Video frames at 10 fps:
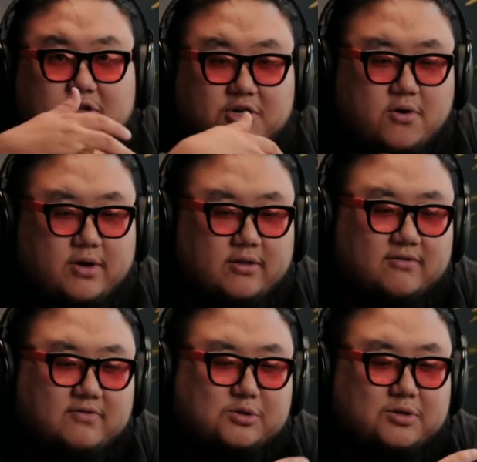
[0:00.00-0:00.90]

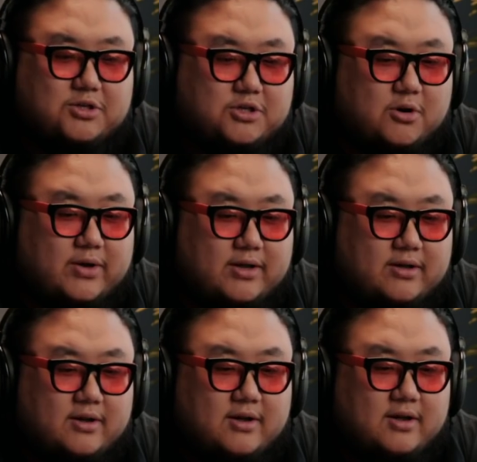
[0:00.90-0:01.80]
They're visually
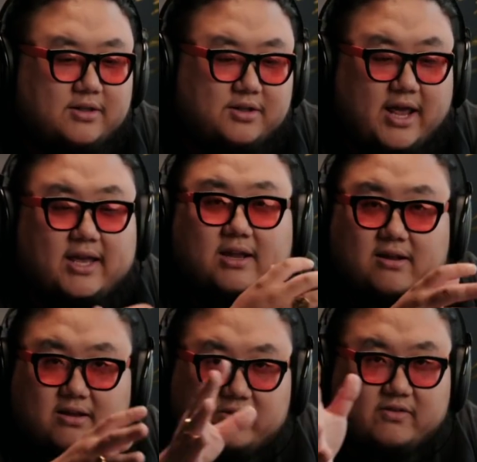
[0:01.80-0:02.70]
showing the
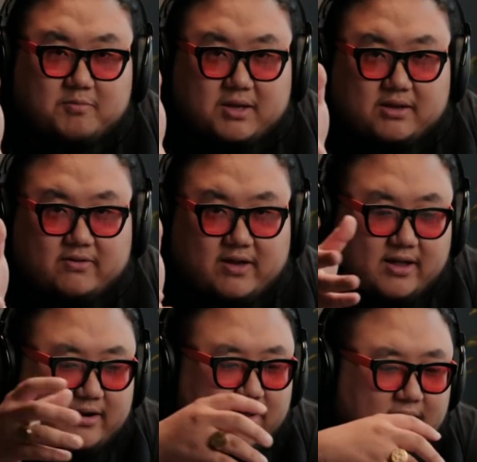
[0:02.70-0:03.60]
nakedness of being
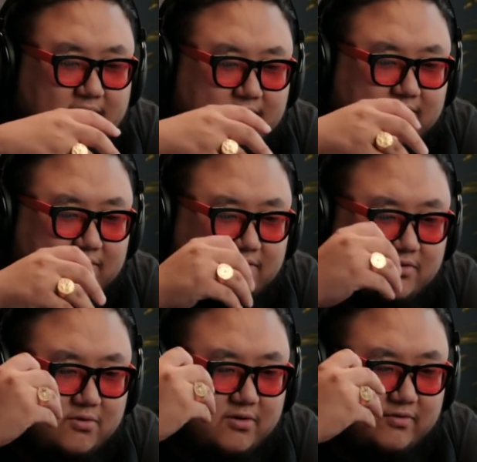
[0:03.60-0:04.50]
dead and
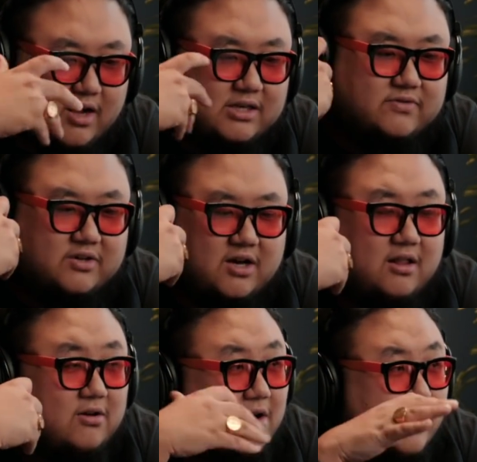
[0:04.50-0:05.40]
the sort of loss of
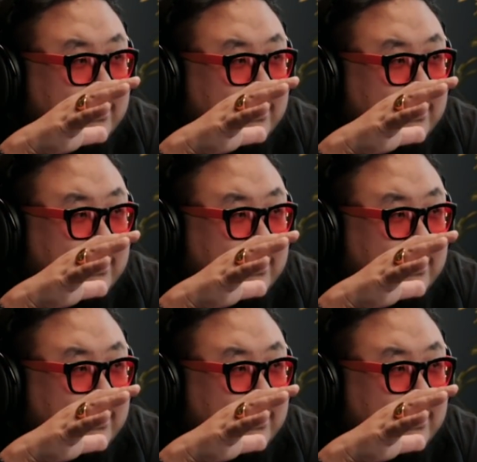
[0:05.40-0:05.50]
color.